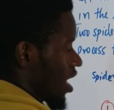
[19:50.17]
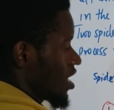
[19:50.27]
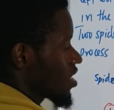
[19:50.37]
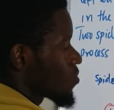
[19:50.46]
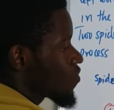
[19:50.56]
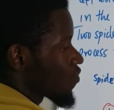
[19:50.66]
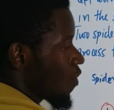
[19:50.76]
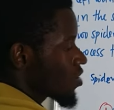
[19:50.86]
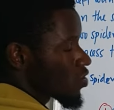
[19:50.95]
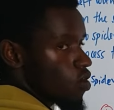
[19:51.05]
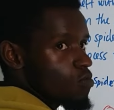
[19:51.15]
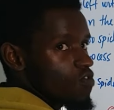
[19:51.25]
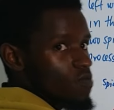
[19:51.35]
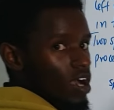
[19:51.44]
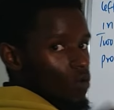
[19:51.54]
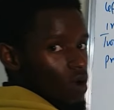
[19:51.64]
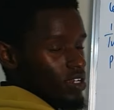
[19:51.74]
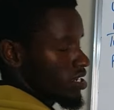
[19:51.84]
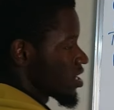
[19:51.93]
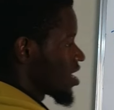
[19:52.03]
I can either move forward or move backward.